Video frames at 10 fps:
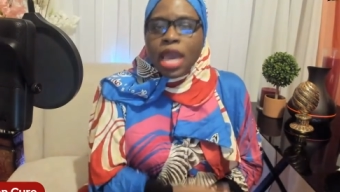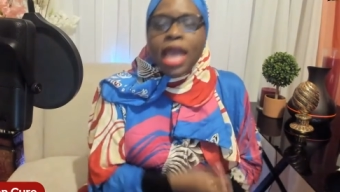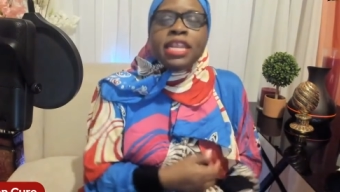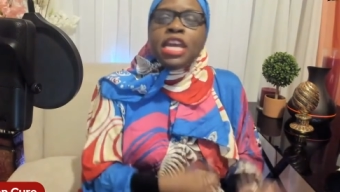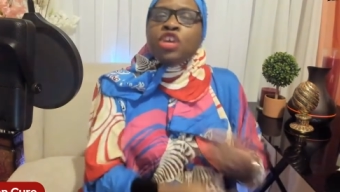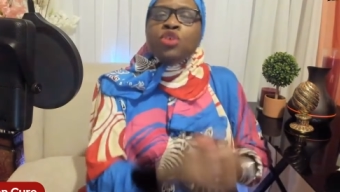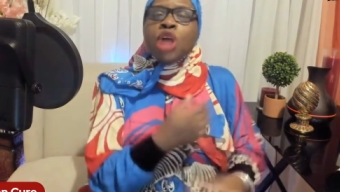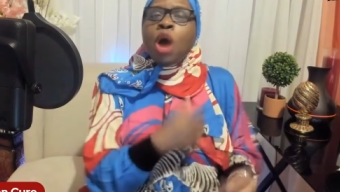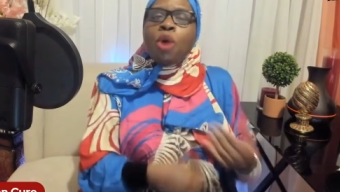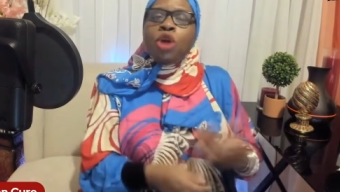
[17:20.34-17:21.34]
And then you
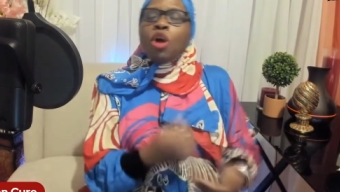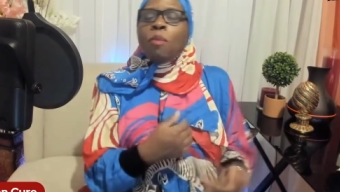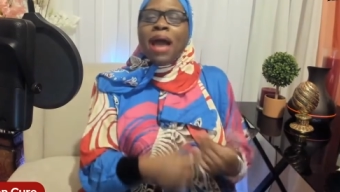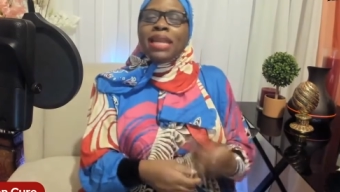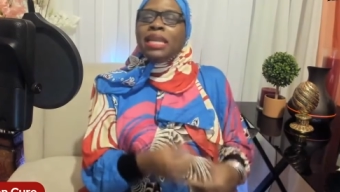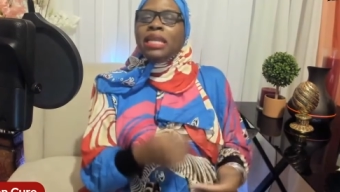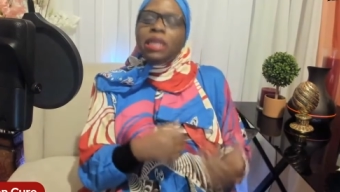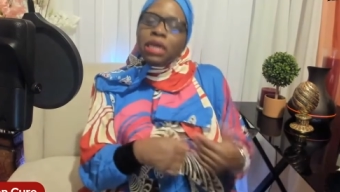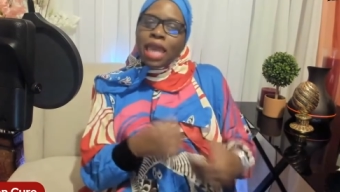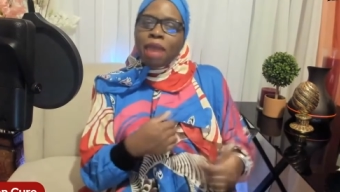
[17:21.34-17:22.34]
don't want nobody to
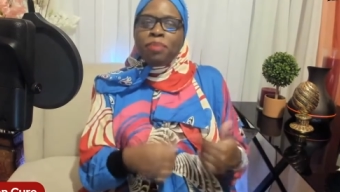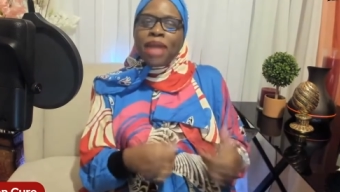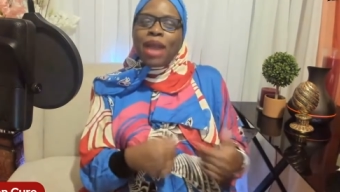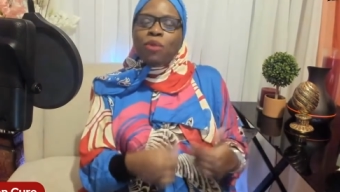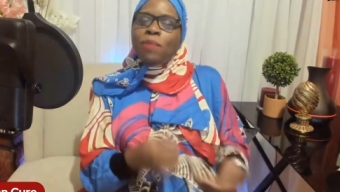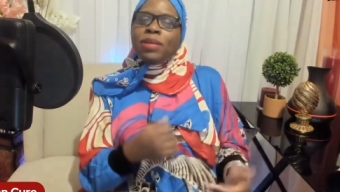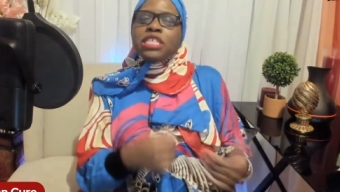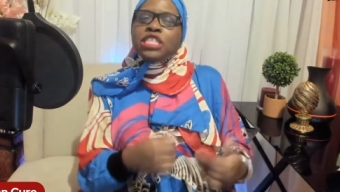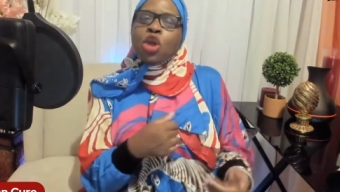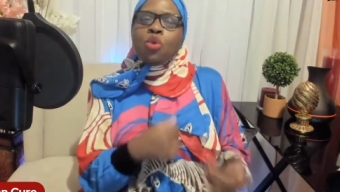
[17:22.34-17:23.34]
look at black women a
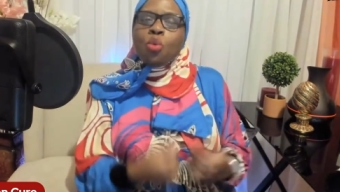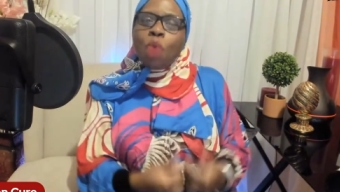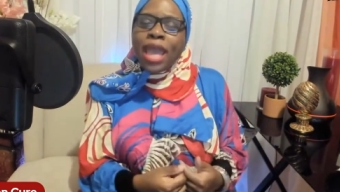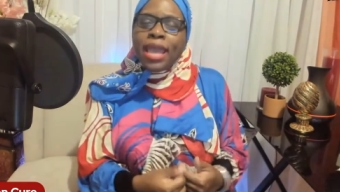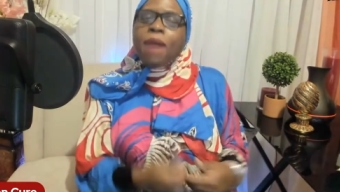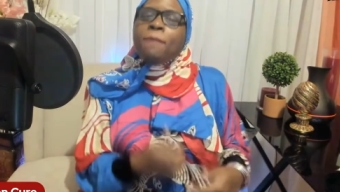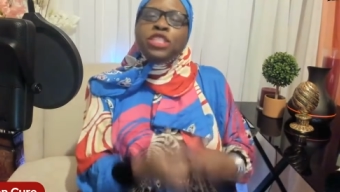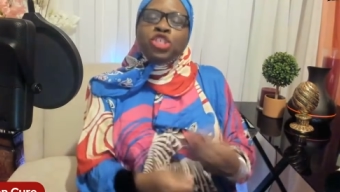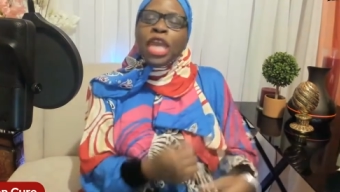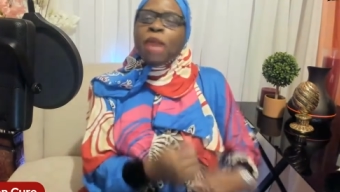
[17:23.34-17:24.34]
certain way,
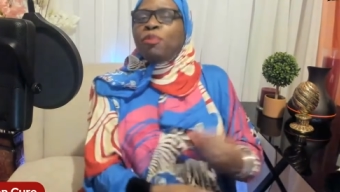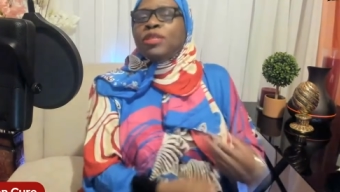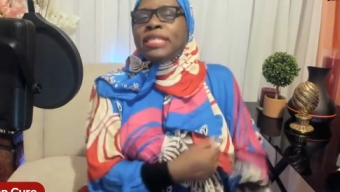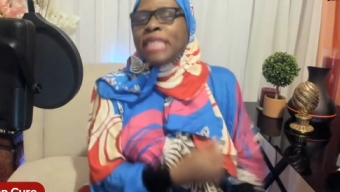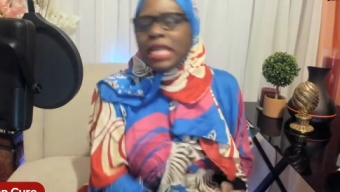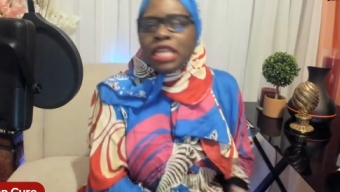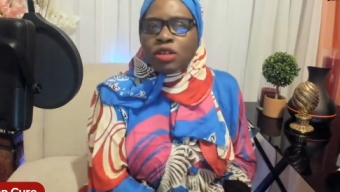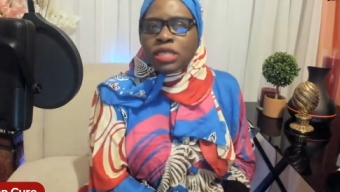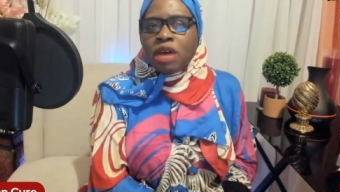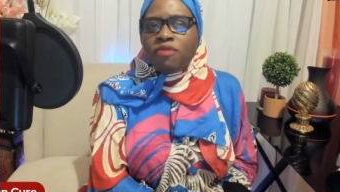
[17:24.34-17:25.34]
but you keep presenting
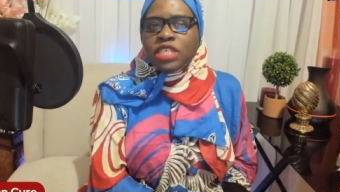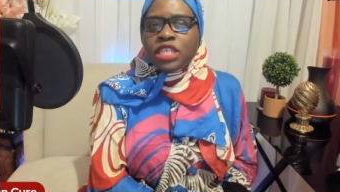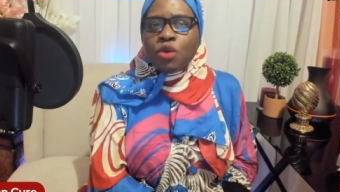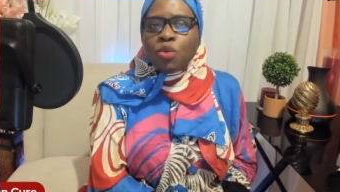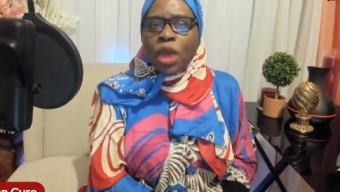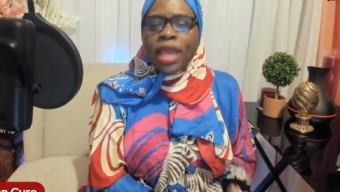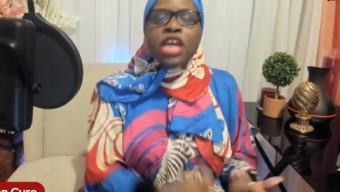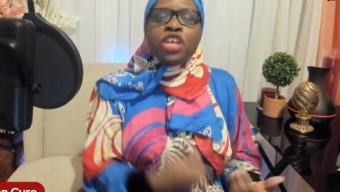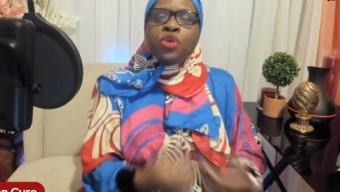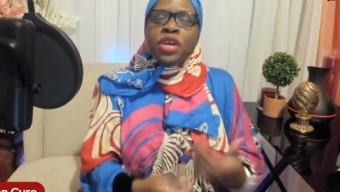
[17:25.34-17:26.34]
yourself a certain way.
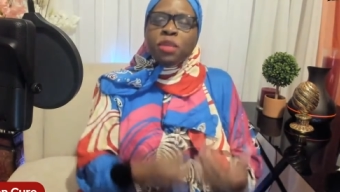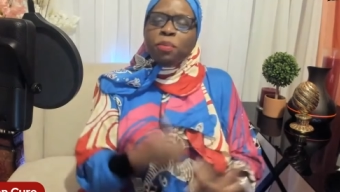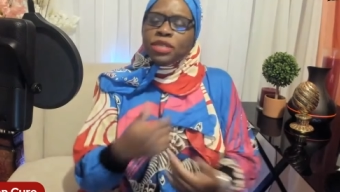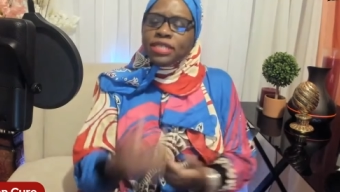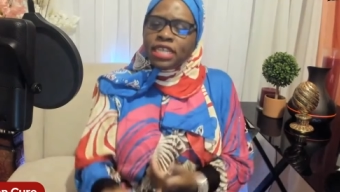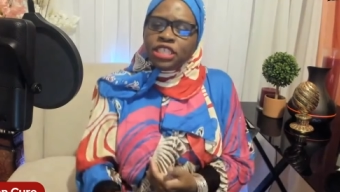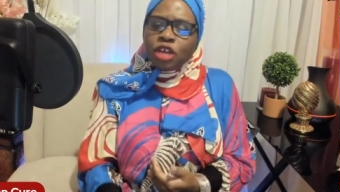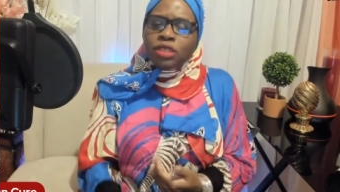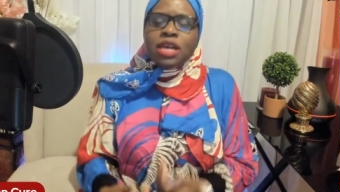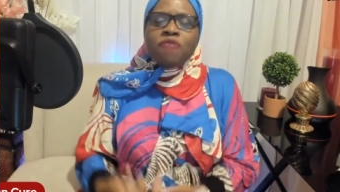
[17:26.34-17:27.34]
You either present
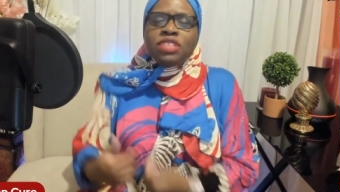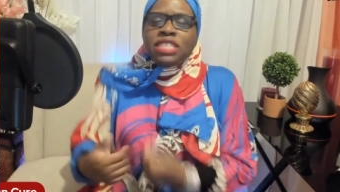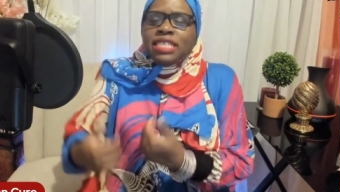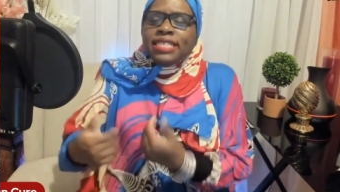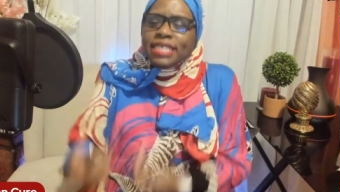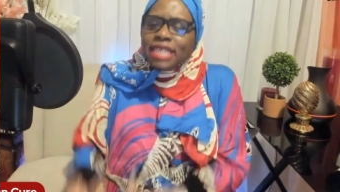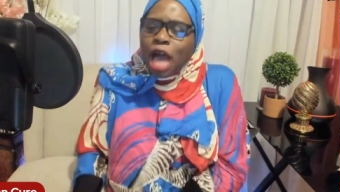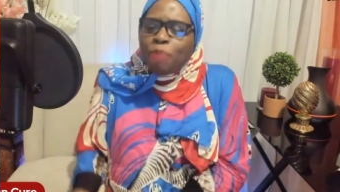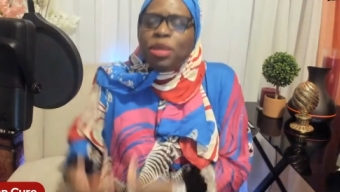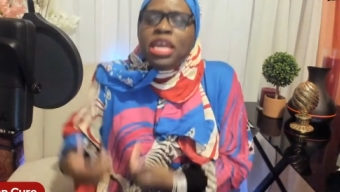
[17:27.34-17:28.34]
yourself as this
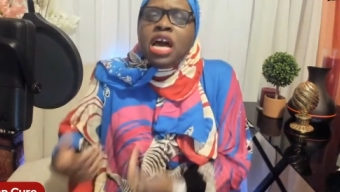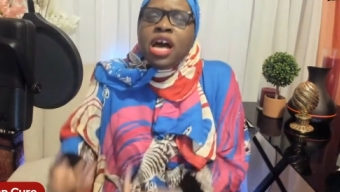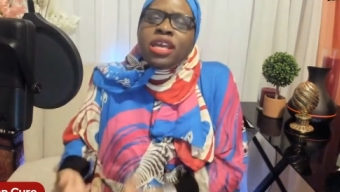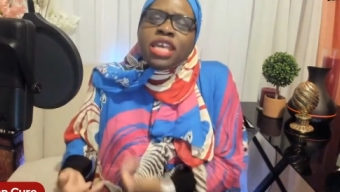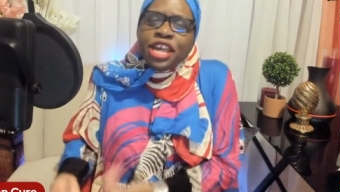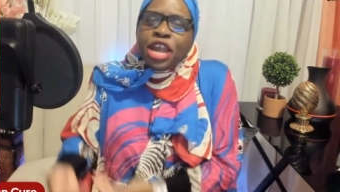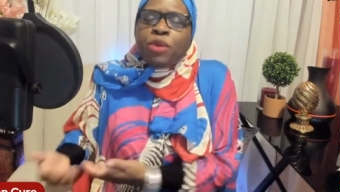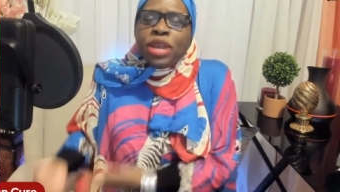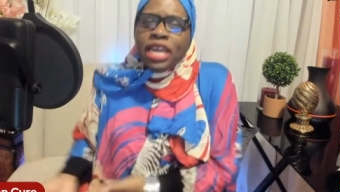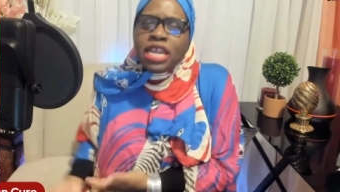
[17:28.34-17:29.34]
sloppy,
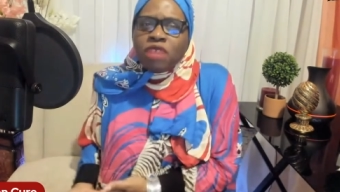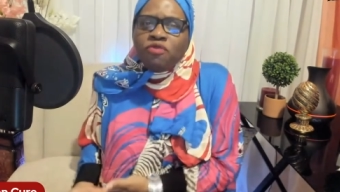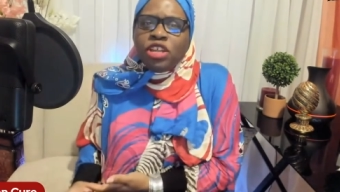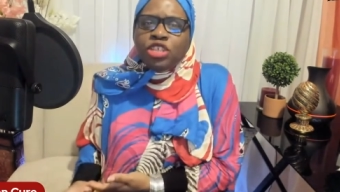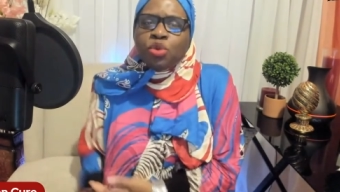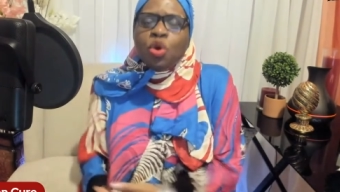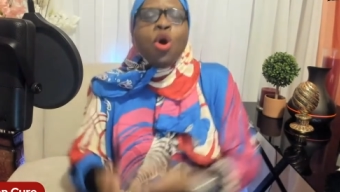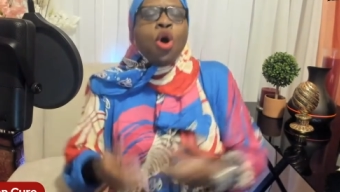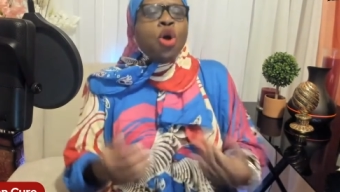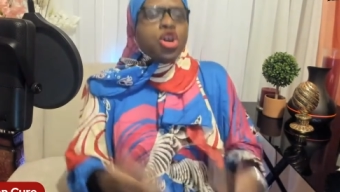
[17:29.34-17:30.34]
uncaring
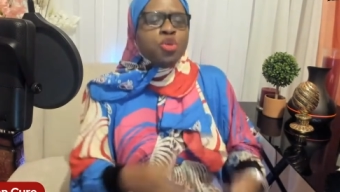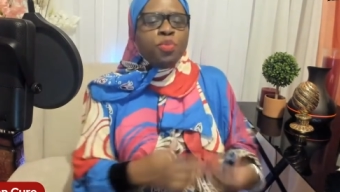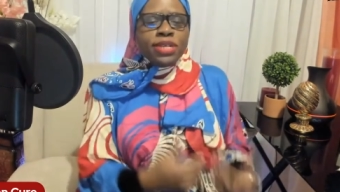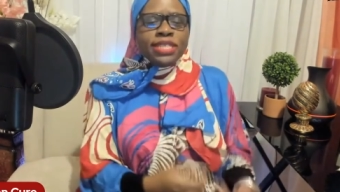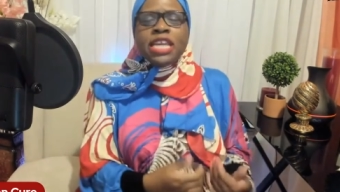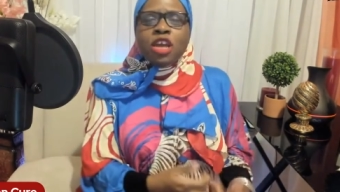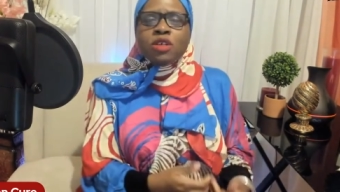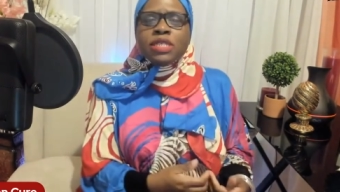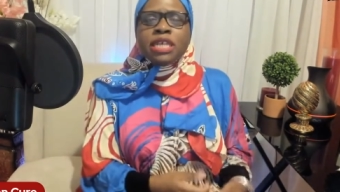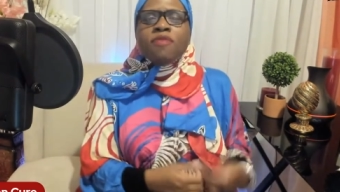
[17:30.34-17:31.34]
individual, or you present
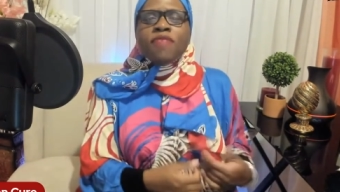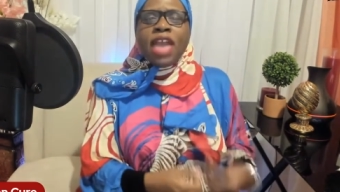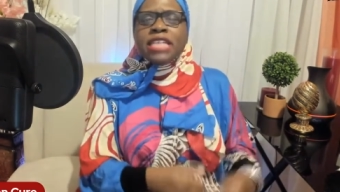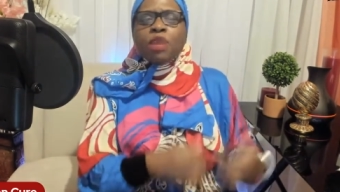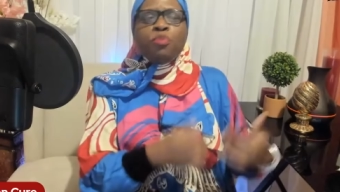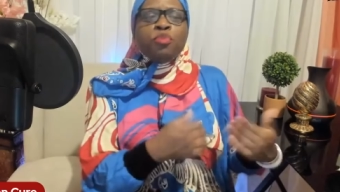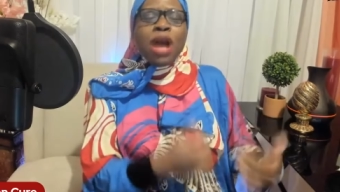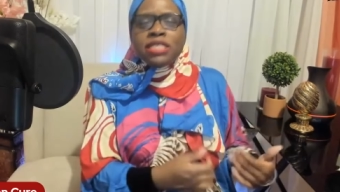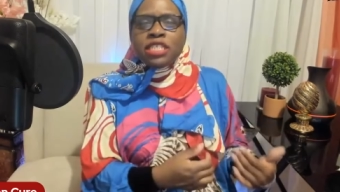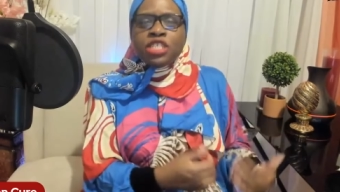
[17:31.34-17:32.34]
yourself as a
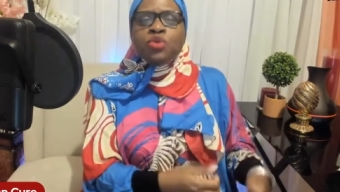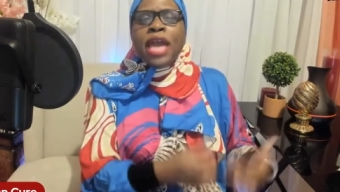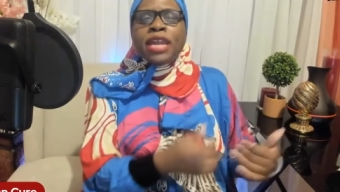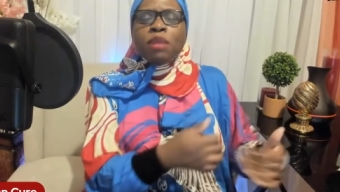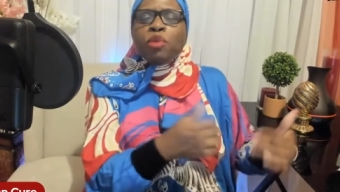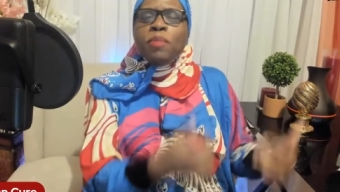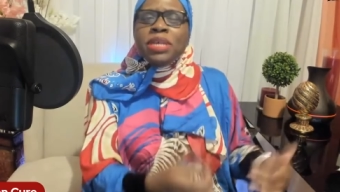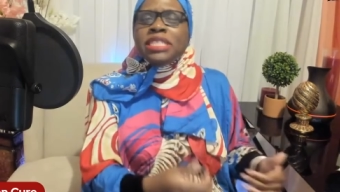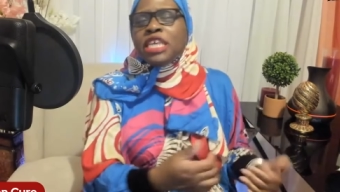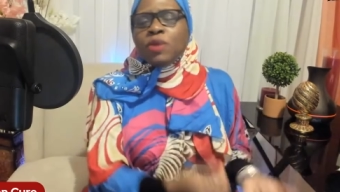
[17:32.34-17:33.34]
prostitute and a
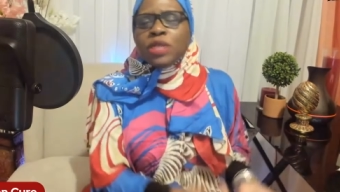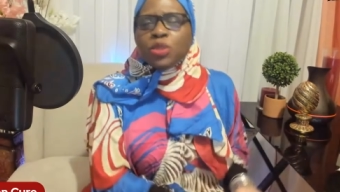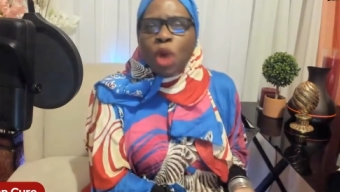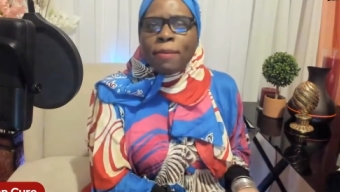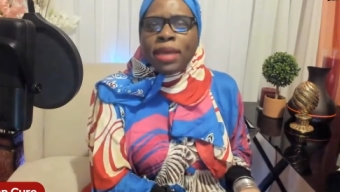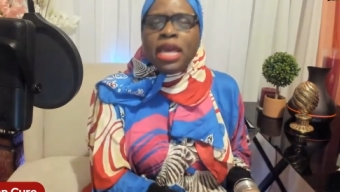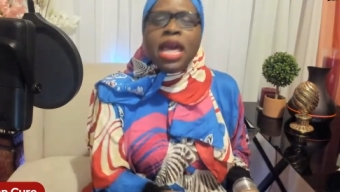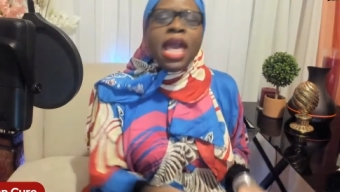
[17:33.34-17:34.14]
promiscuous woman,